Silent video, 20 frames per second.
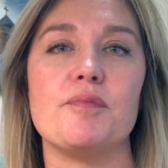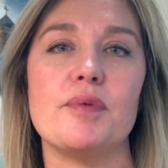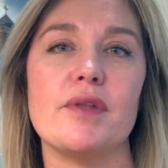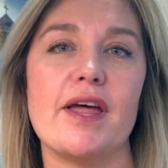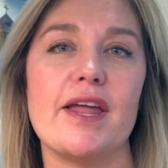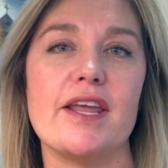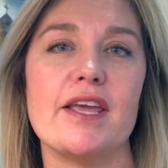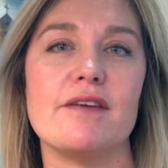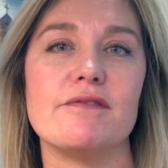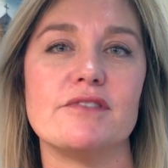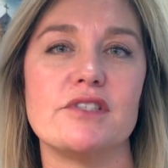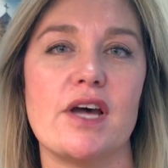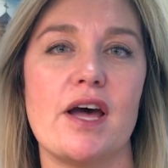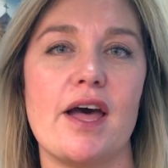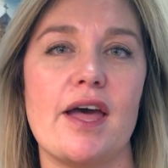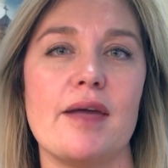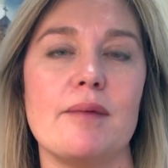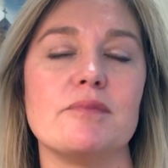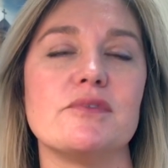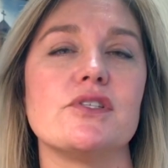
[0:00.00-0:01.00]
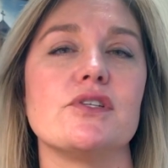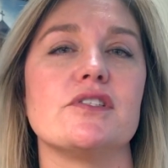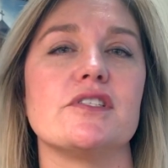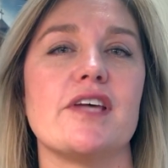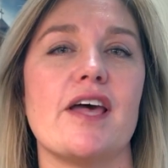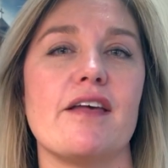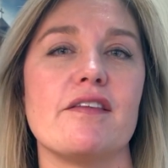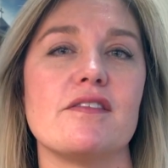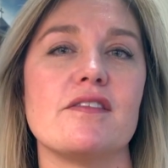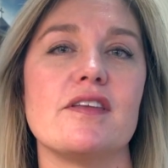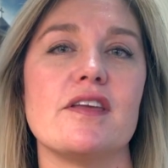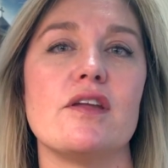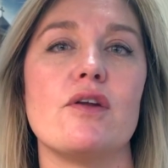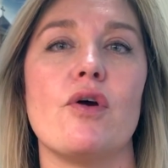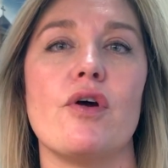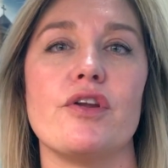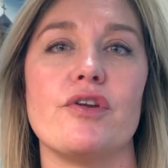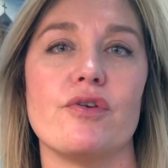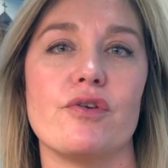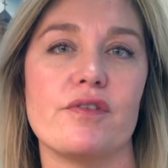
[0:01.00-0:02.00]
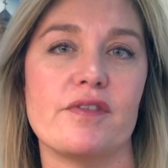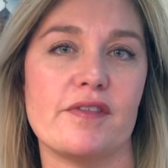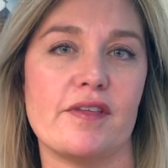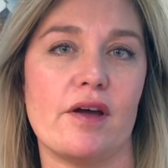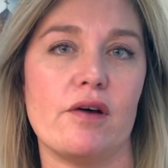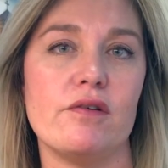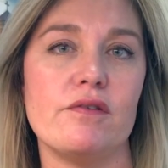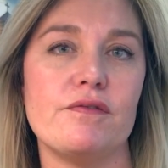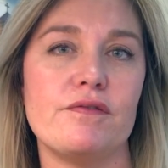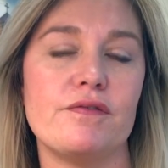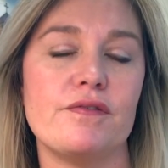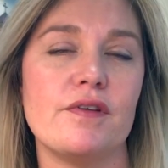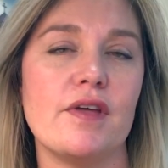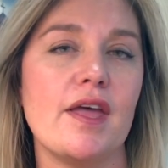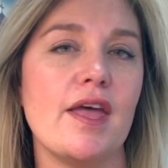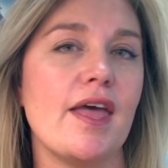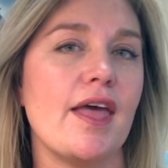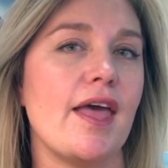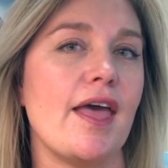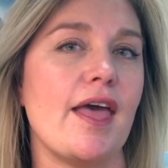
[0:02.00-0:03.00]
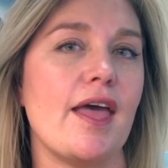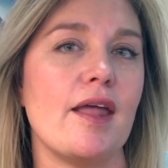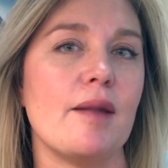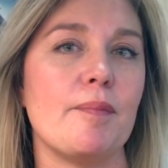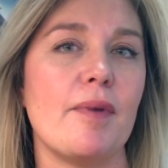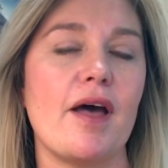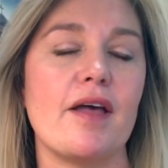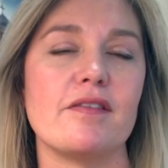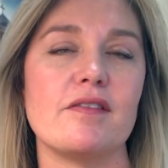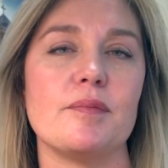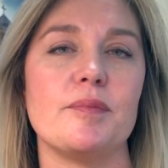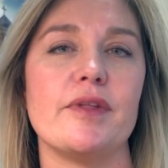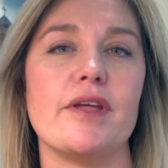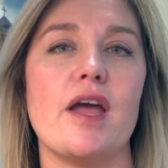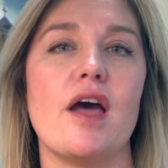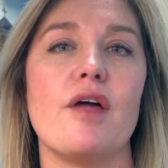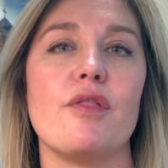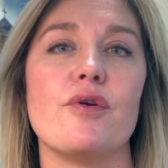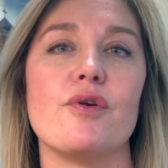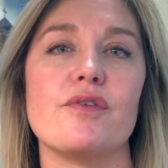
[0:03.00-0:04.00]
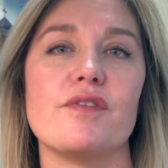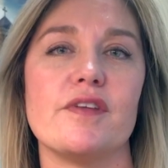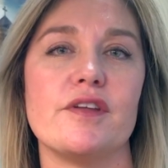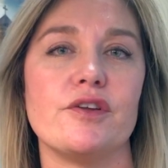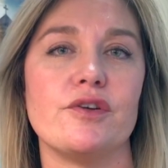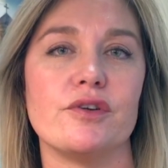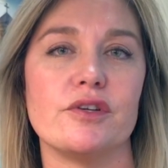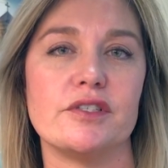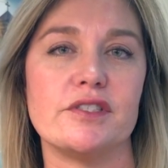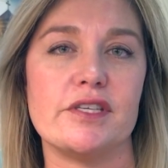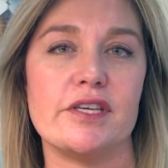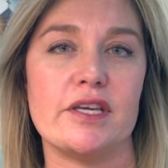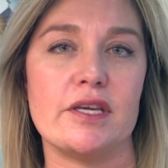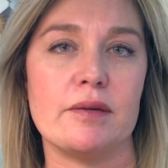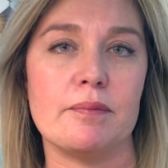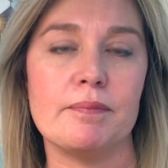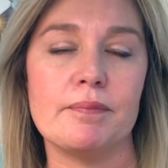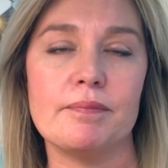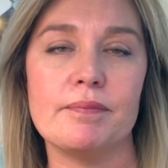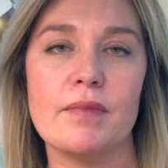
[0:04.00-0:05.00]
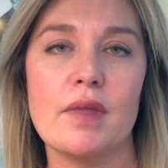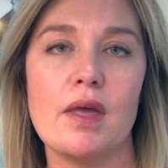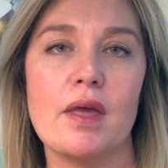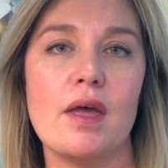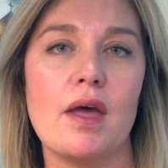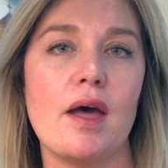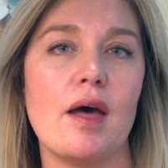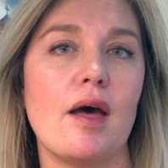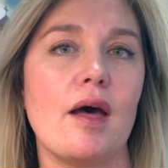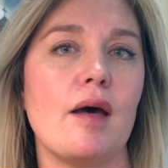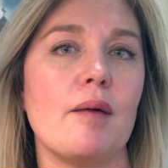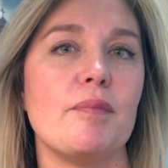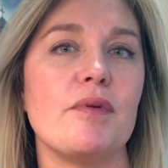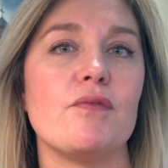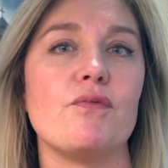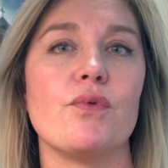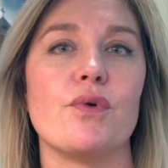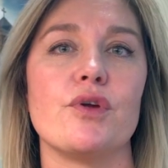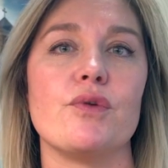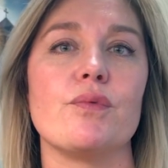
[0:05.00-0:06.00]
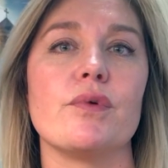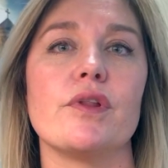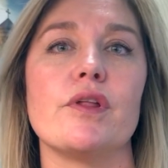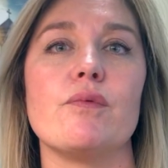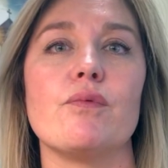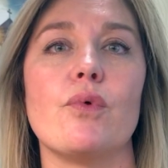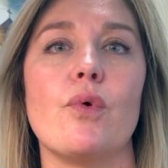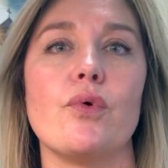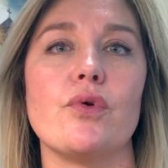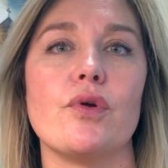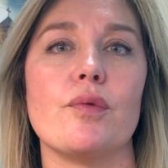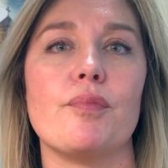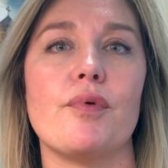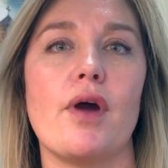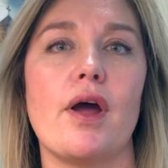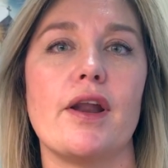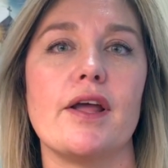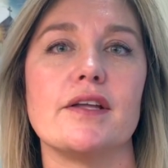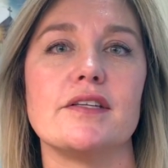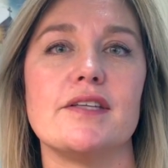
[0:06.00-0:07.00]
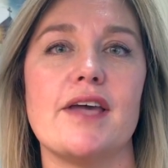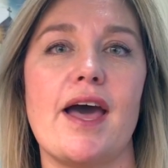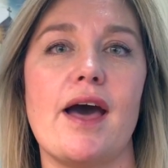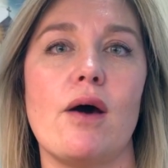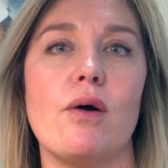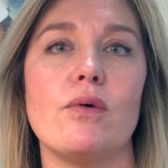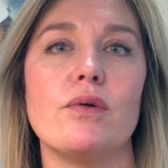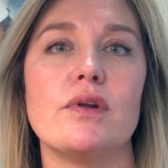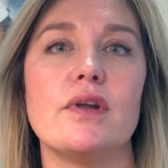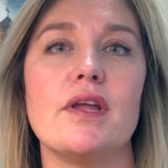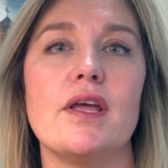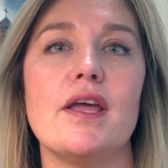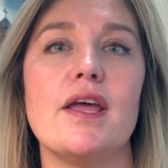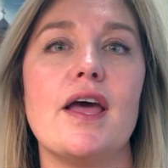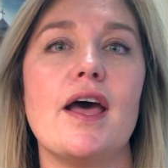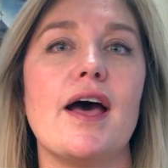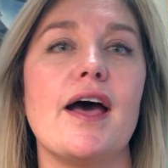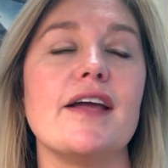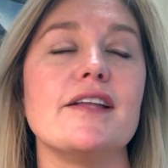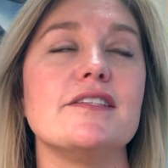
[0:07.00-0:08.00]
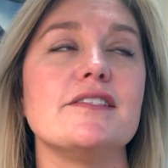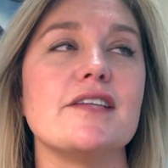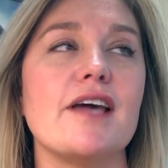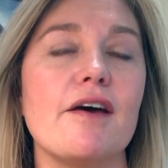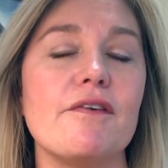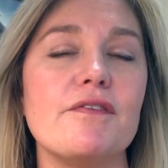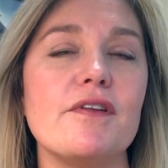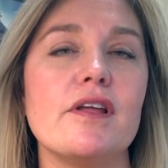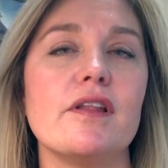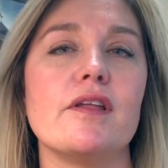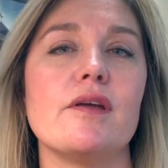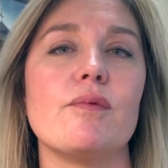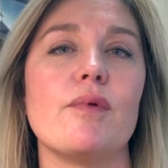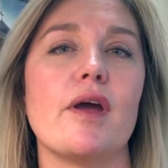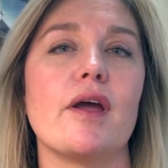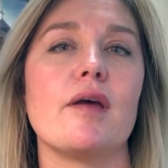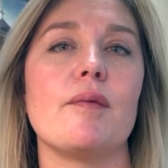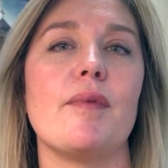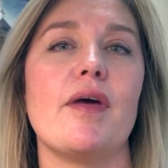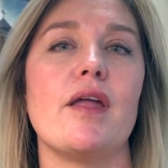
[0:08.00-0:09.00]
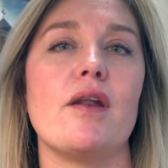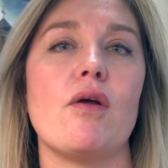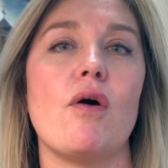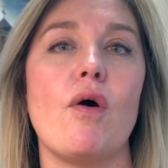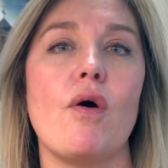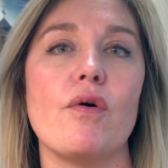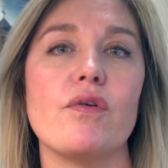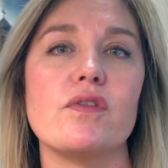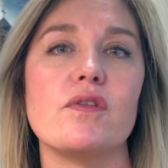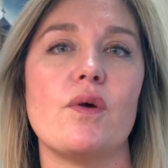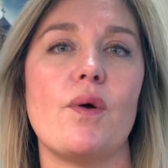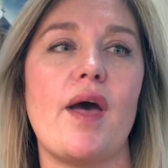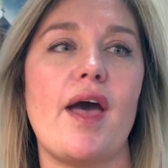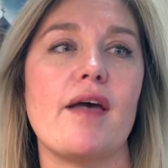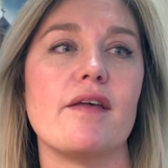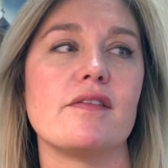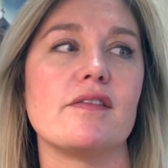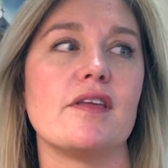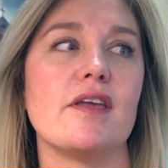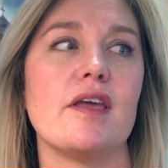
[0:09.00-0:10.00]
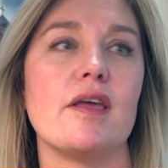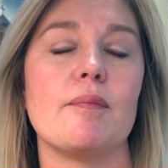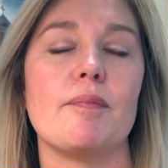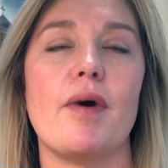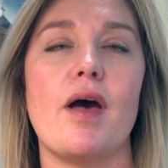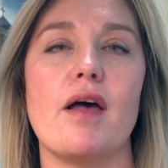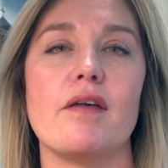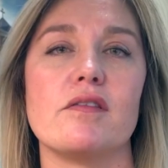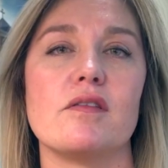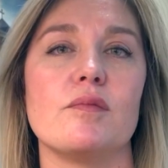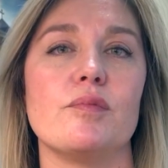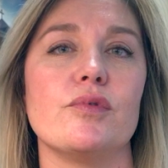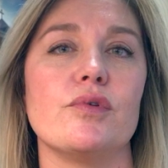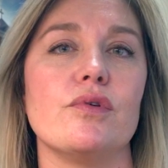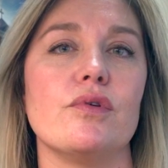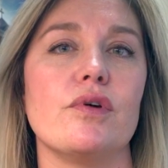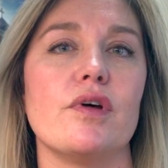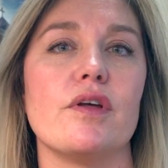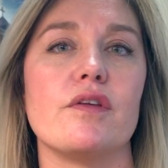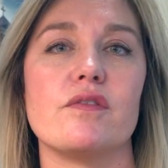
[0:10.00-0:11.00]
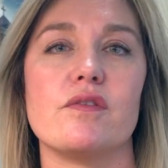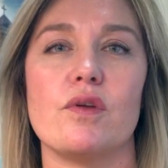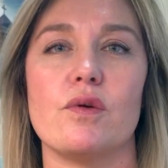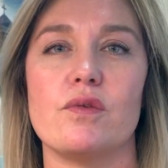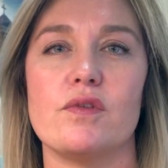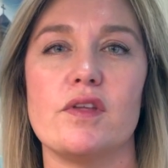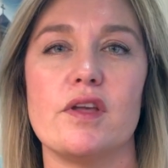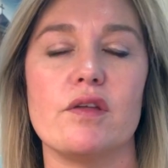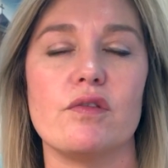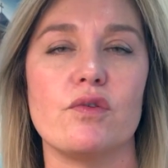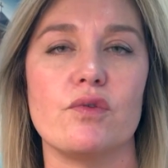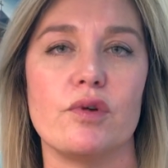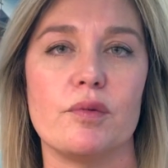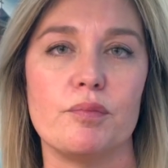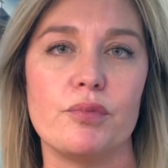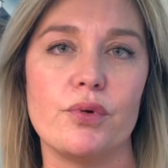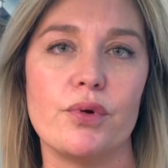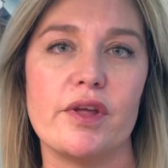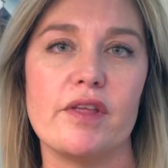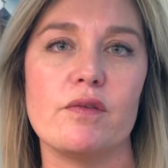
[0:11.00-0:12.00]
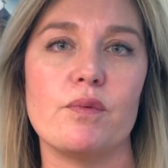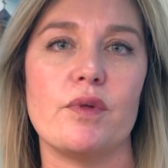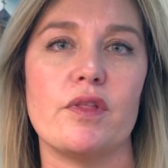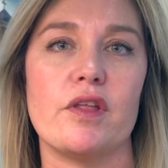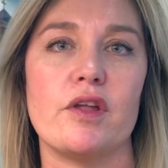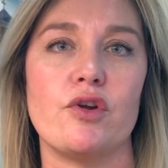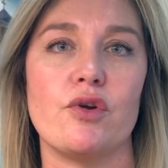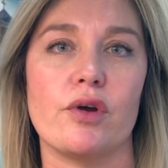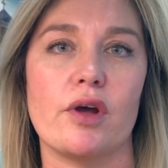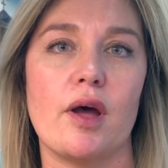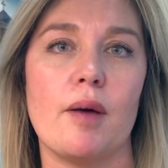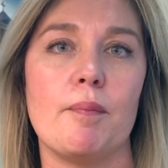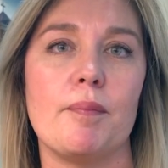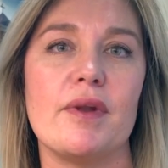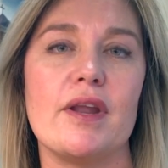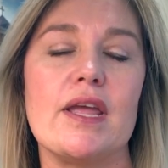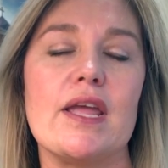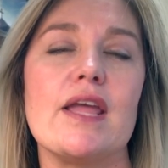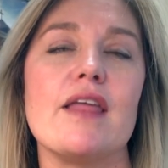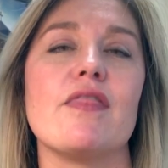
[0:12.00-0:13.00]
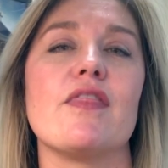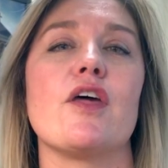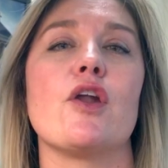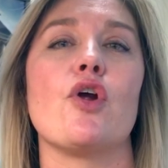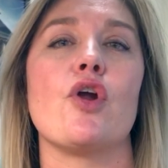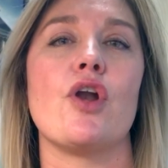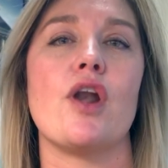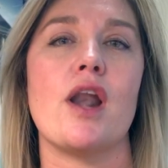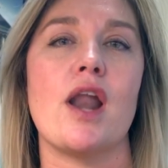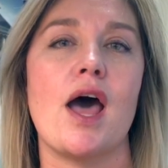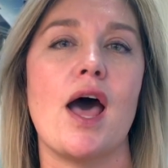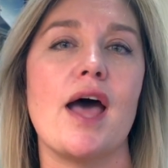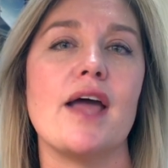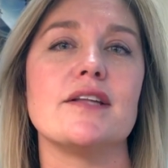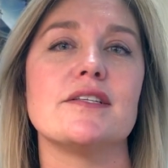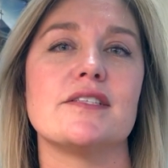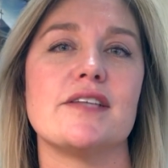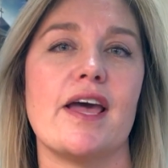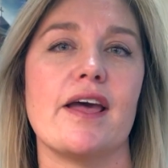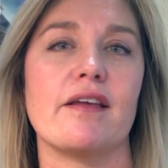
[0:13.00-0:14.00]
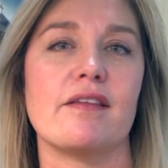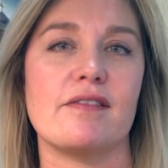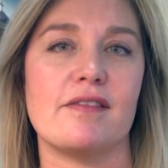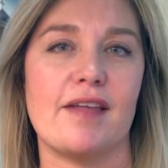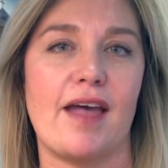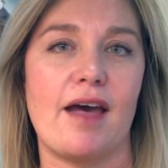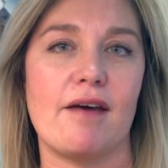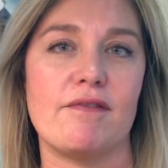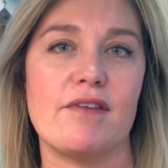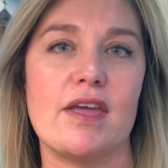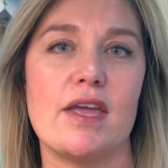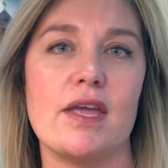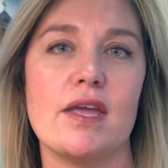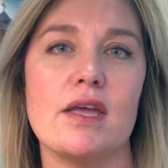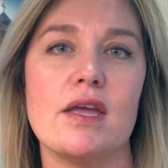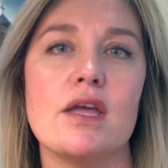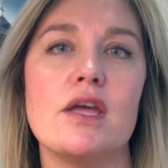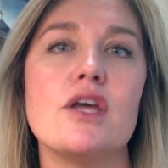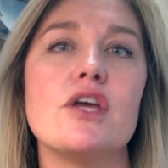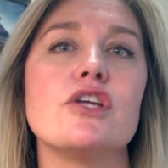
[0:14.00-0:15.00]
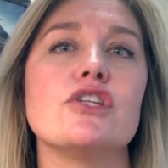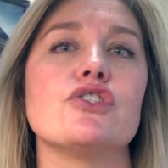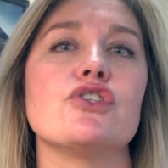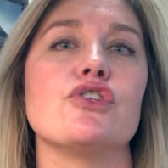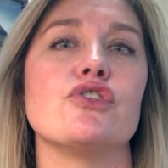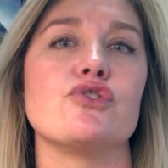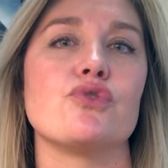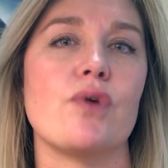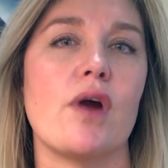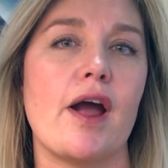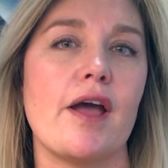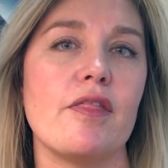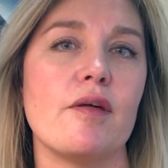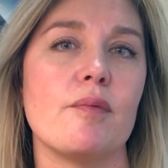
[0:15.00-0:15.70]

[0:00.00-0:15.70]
plenty of time to test it on yourself and possibly others in your team before you really roll your product out. I definitely recommend also asking possible associates or employees within your company that are not tech savvy to try the